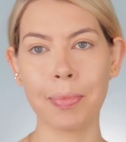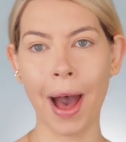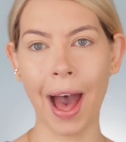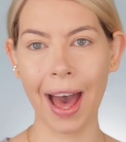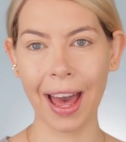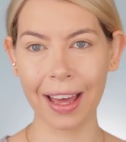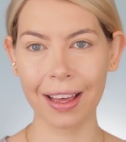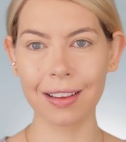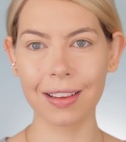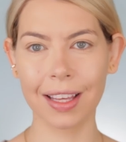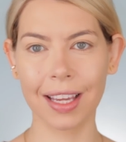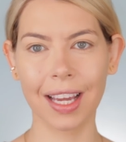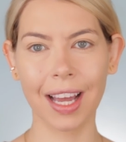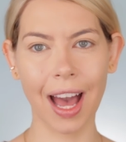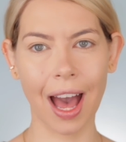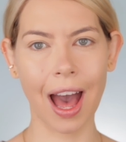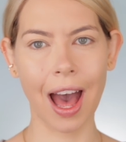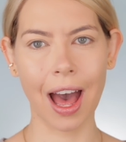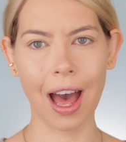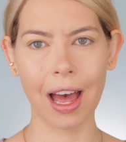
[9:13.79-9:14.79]
piling
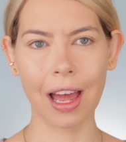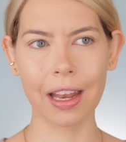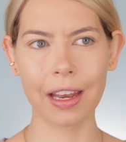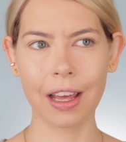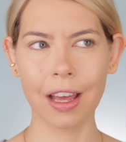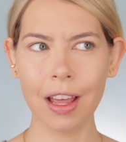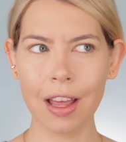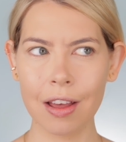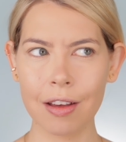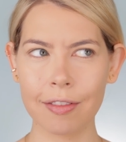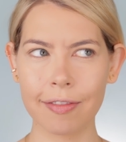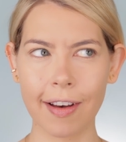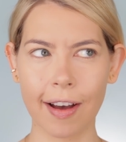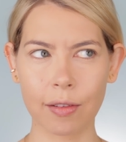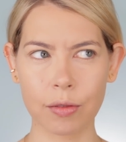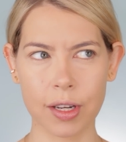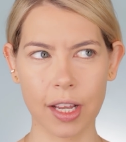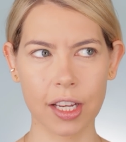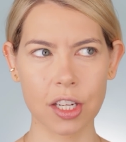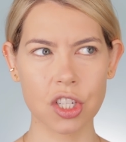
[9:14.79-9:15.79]
on
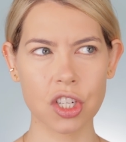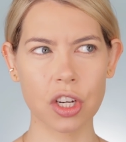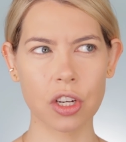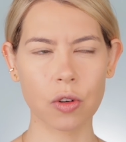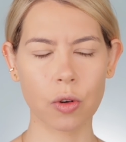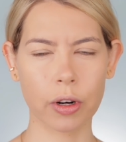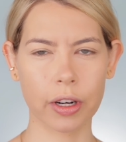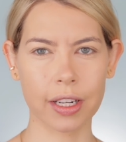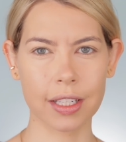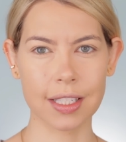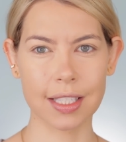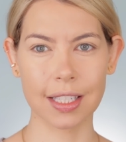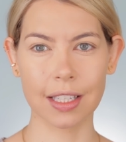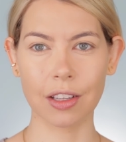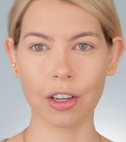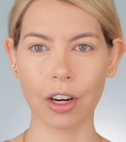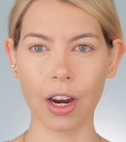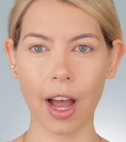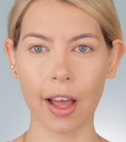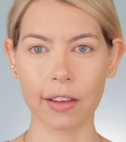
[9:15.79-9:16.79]
foundation or
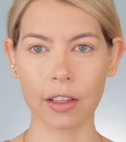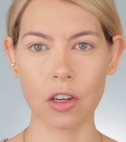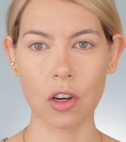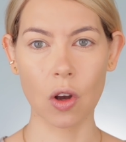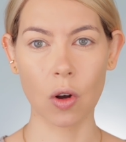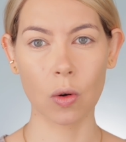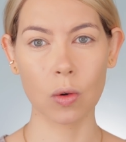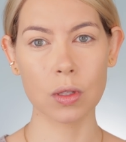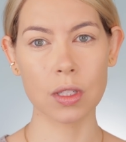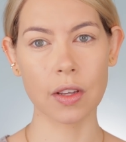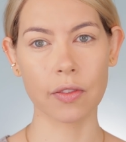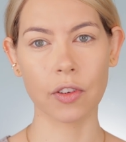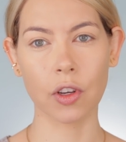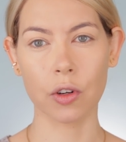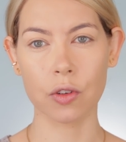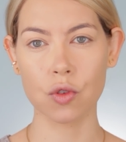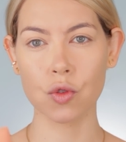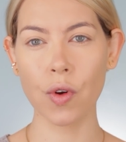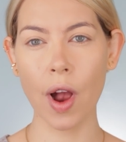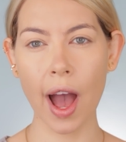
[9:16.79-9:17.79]
concealer on the nose if
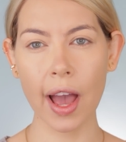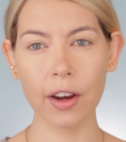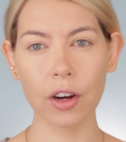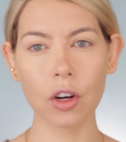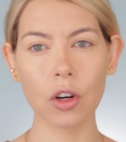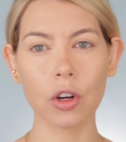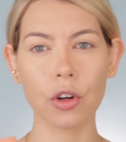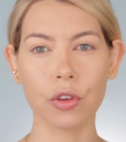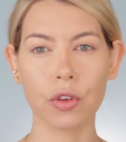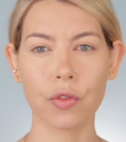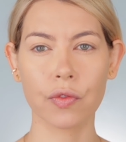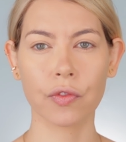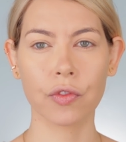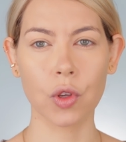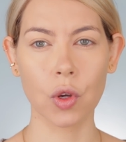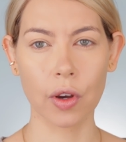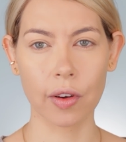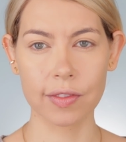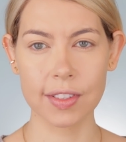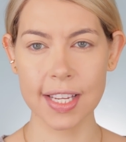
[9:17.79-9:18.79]
you're drier or if
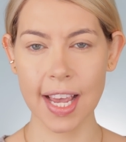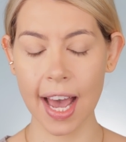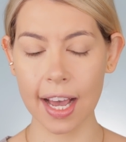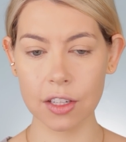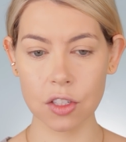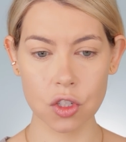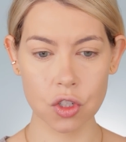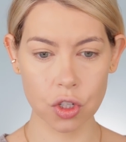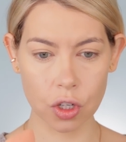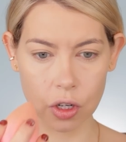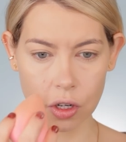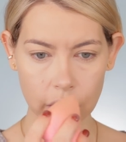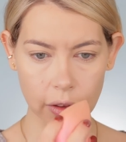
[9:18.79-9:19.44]
you have texture